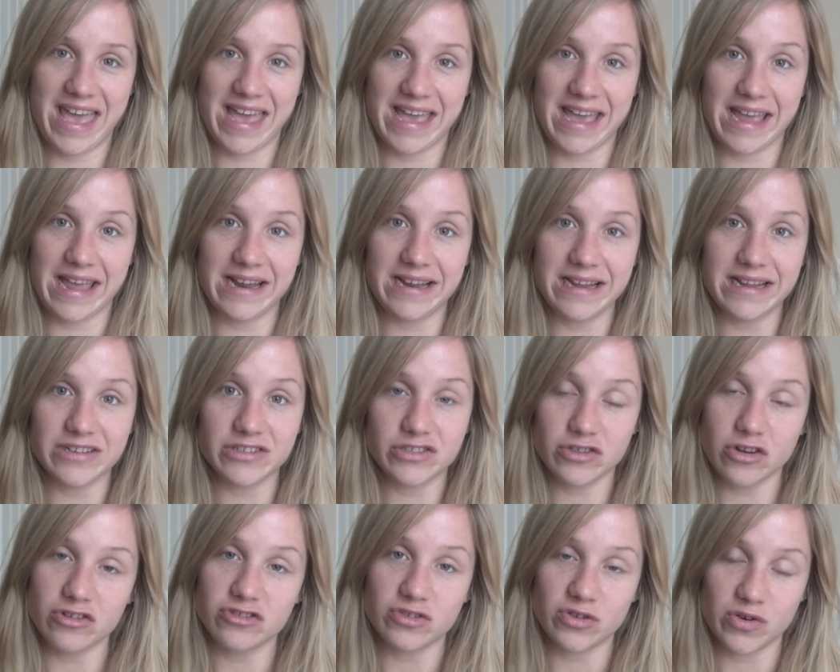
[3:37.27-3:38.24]
a
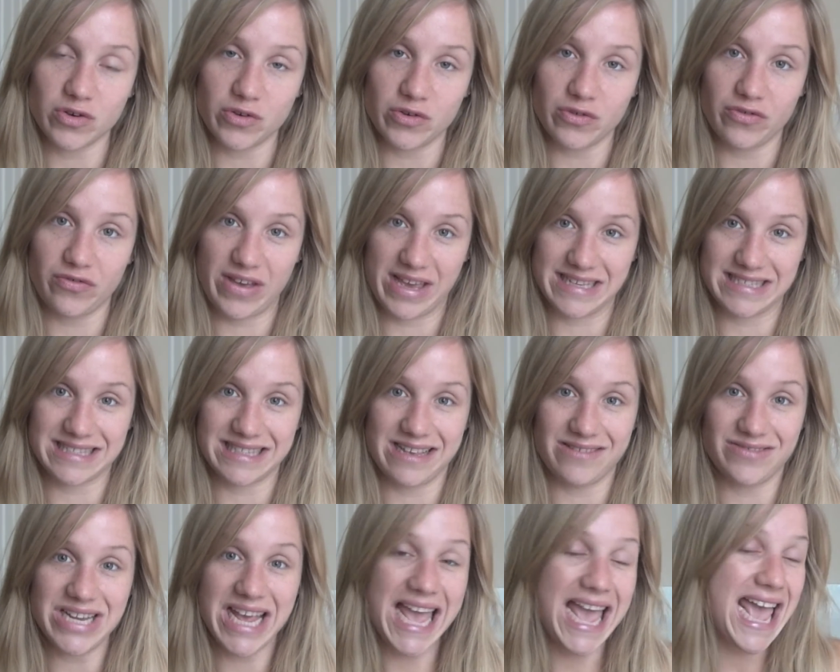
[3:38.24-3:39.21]
surgical
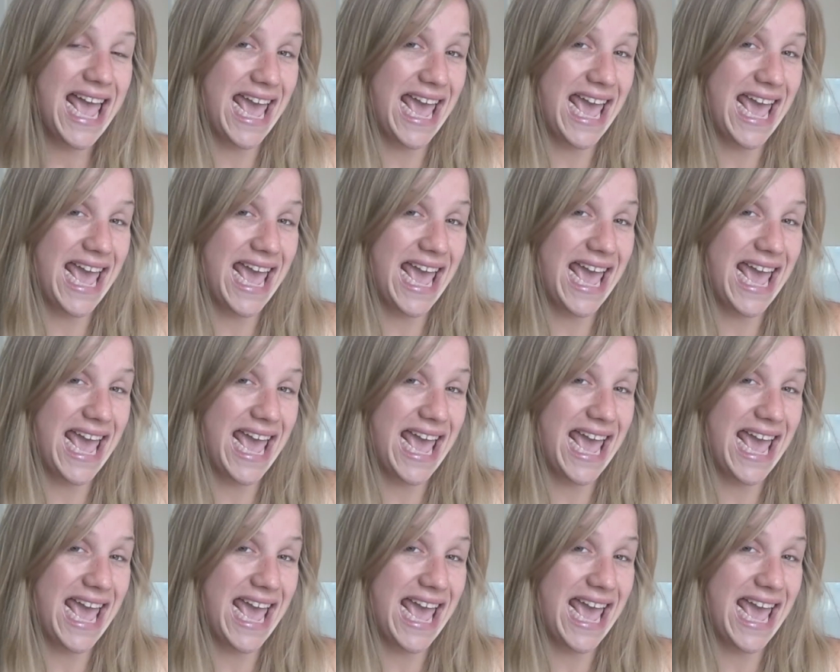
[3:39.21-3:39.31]
facelift,